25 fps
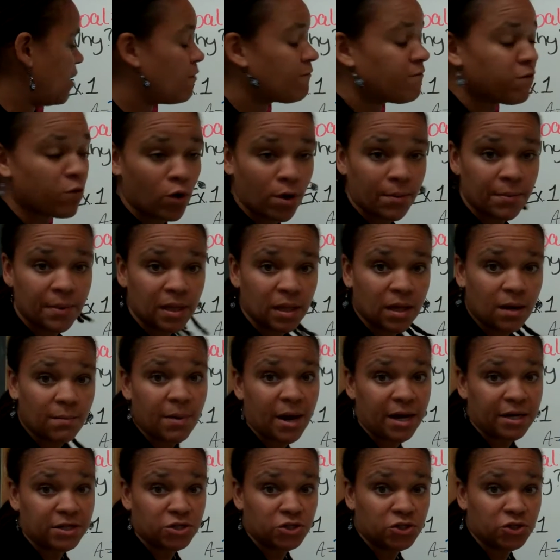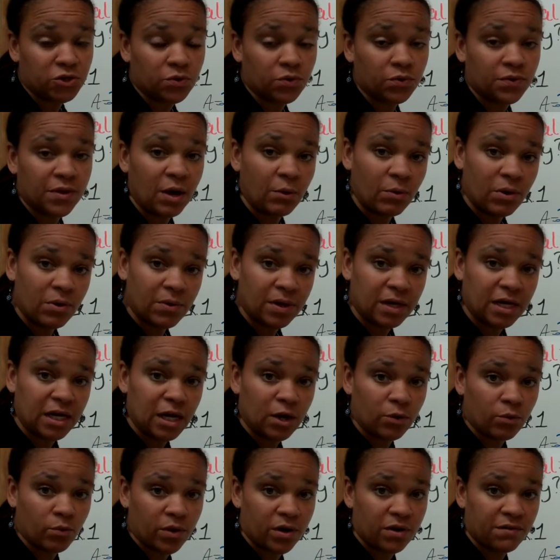formula by 2. That way we can
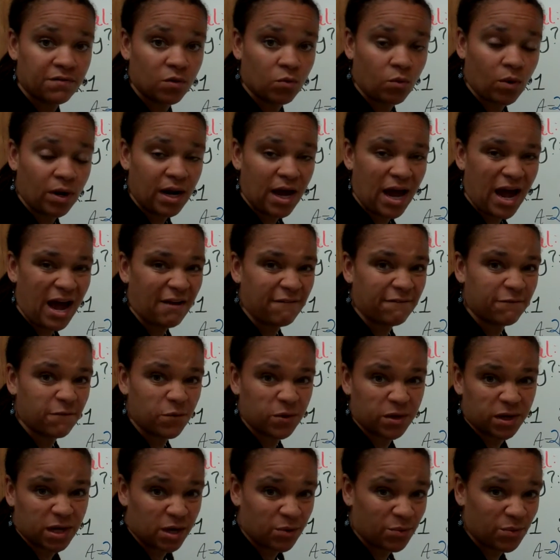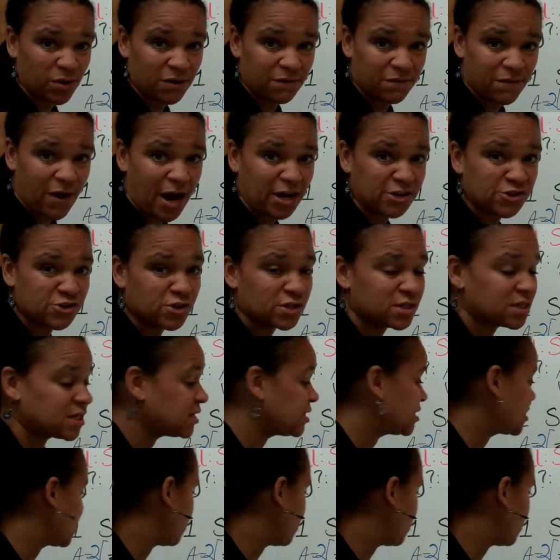get rid of the 1/2. We can get rid of fractions, let's